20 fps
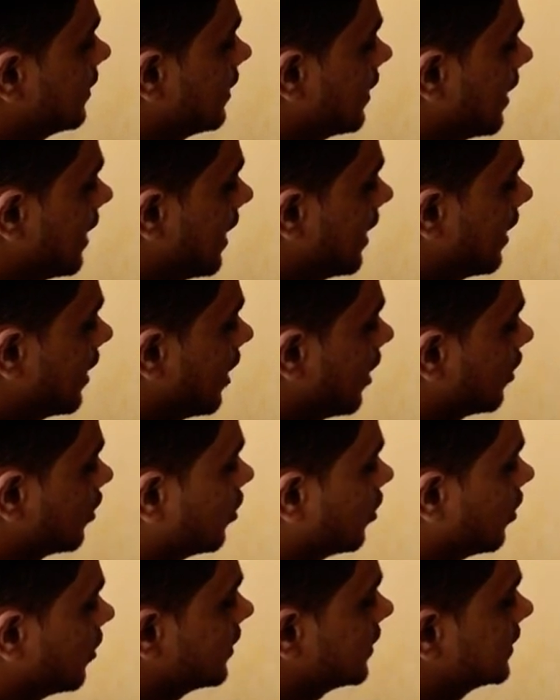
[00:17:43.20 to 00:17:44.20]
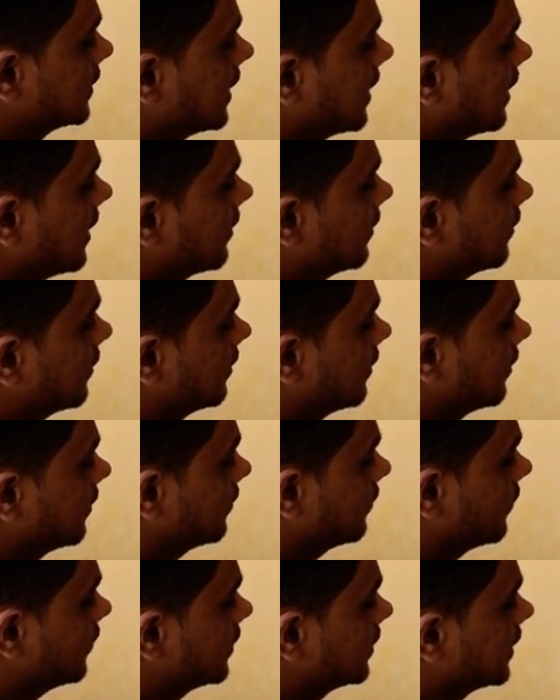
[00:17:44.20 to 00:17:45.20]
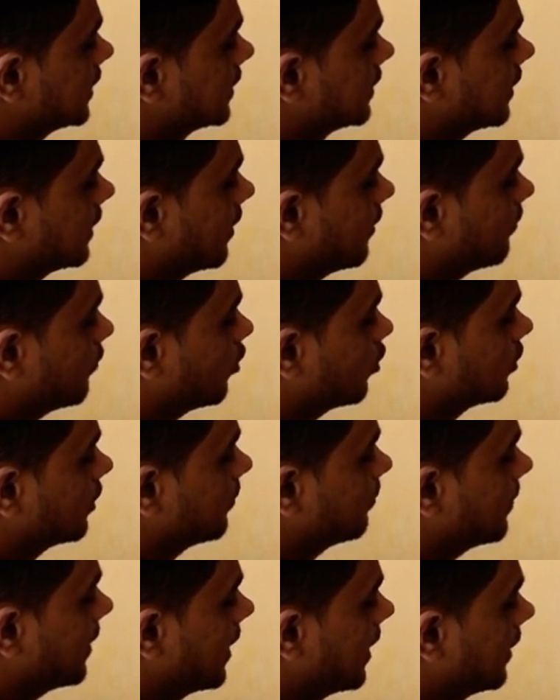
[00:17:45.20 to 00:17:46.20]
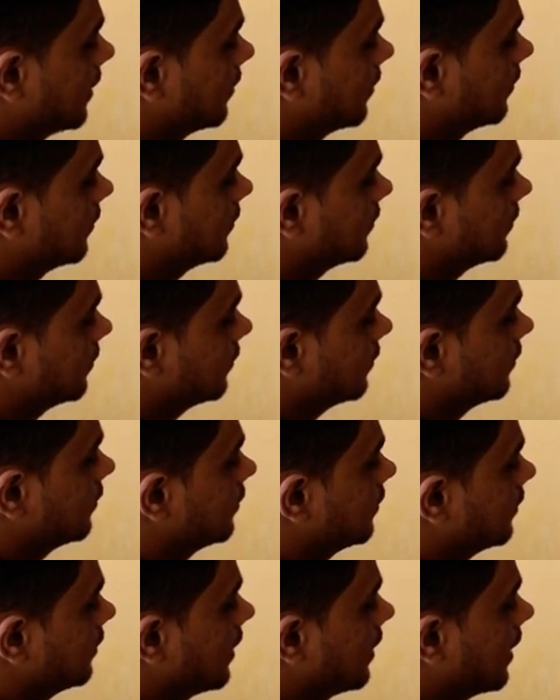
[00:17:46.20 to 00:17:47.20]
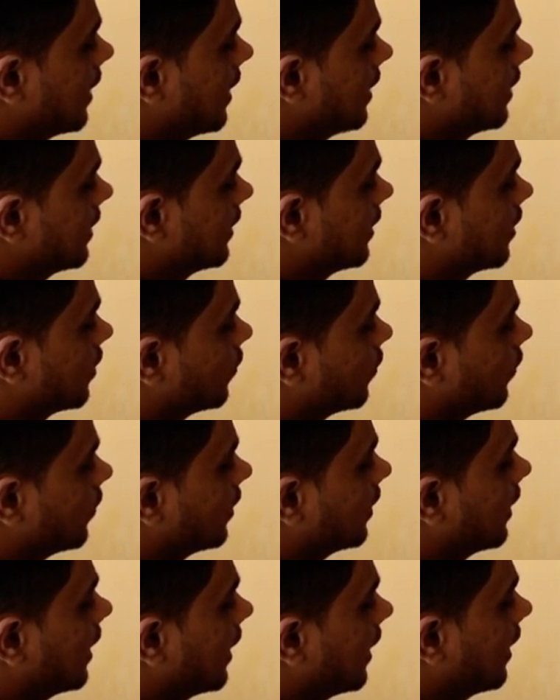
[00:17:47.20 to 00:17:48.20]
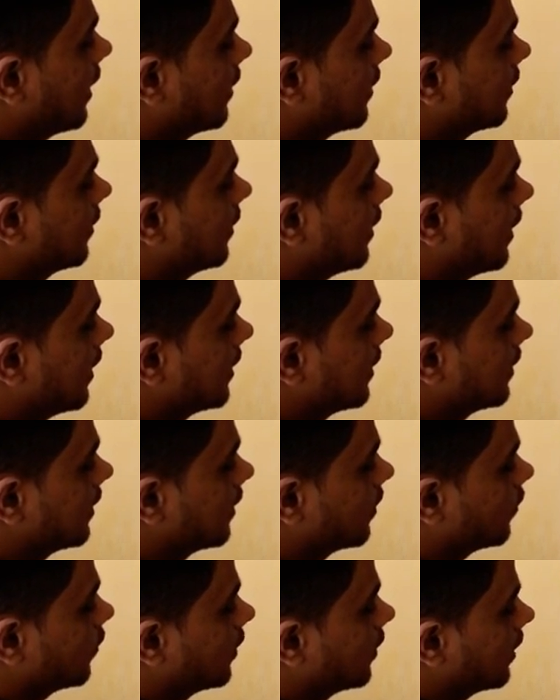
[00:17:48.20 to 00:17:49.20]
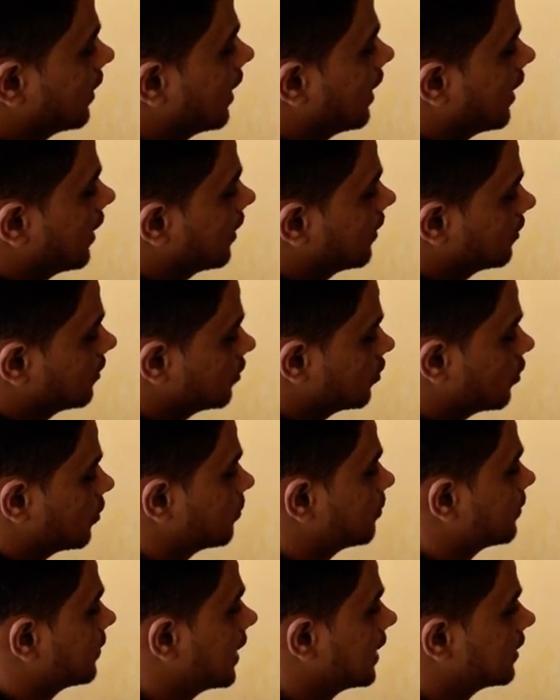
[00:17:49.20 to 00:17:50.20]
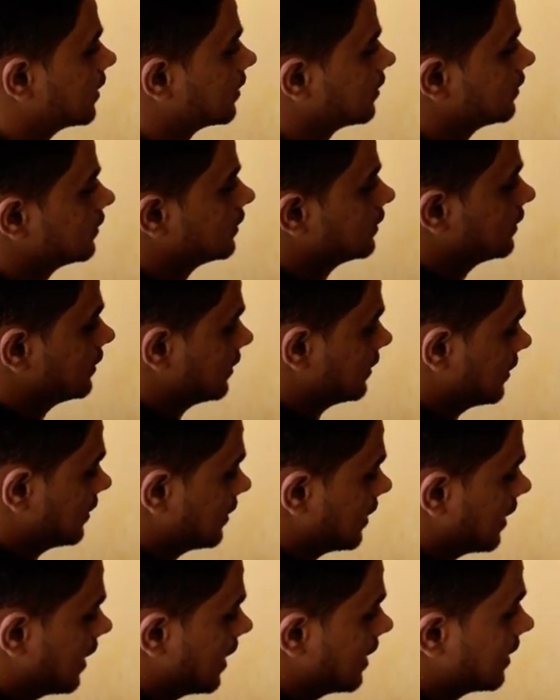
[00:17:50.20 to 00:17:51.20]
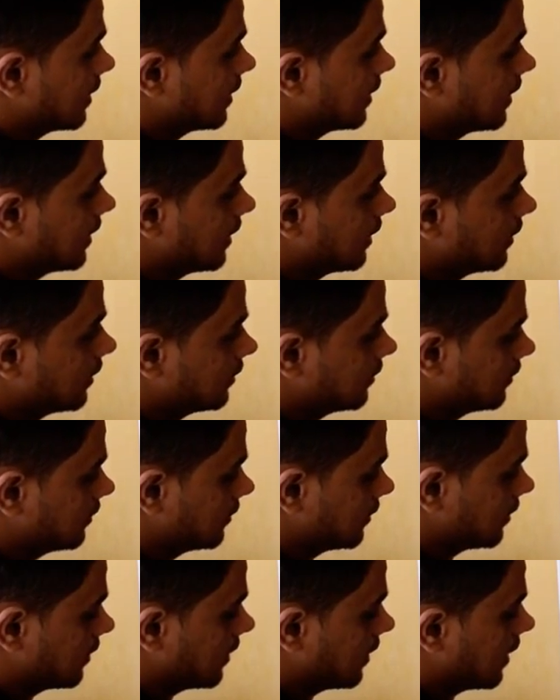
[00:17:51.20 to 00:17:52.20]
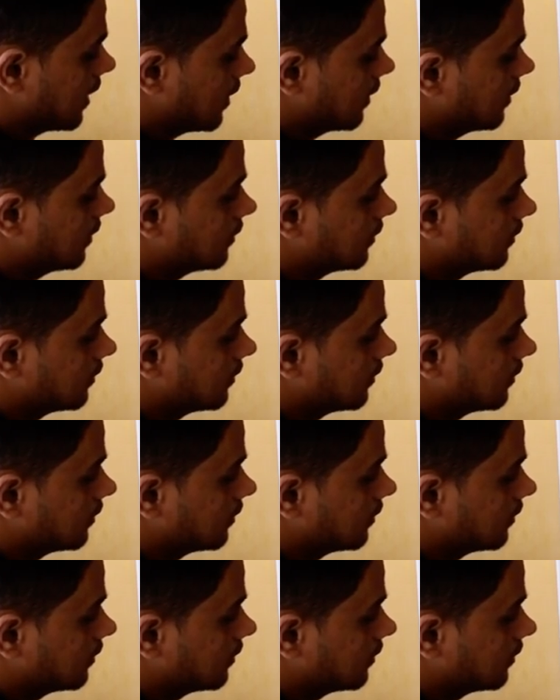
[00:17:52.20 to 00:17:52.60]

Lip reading: and alcohol is there which is above the plane, and here one R and here one R group, right? And here N,